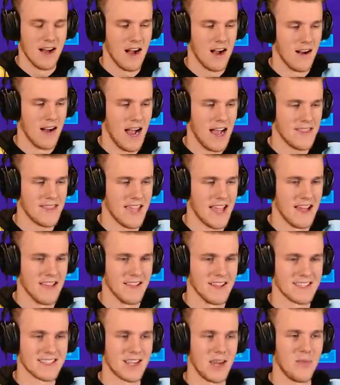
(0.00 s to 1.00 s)
All right then,
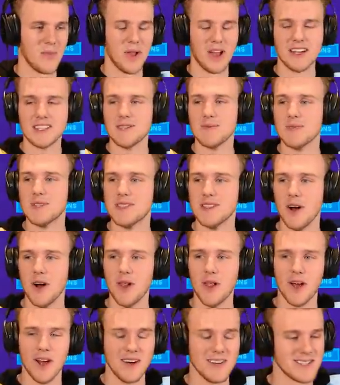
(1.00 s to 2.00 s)
let's go play some
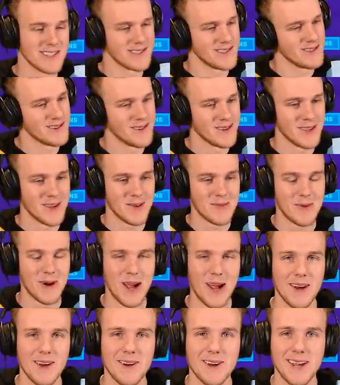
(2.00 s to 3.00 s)
solos for the
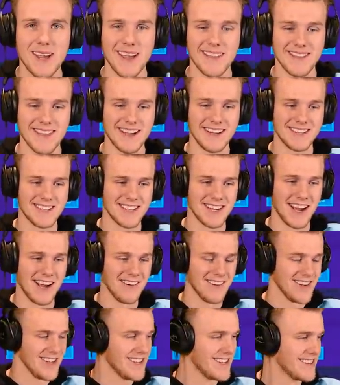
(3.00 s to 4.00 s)
brand new kit then,
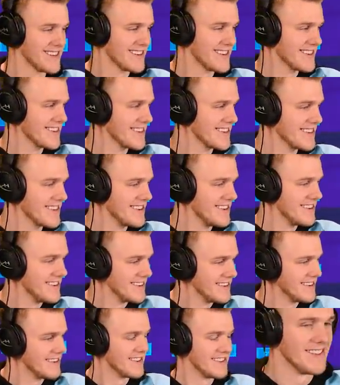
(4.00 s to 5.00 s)
shall we?
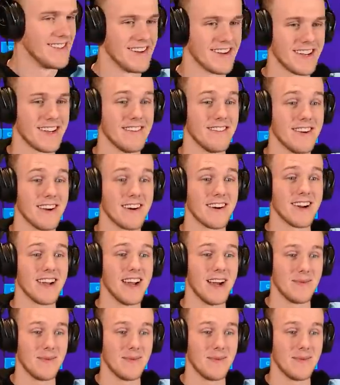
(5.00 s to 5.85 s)
Looking very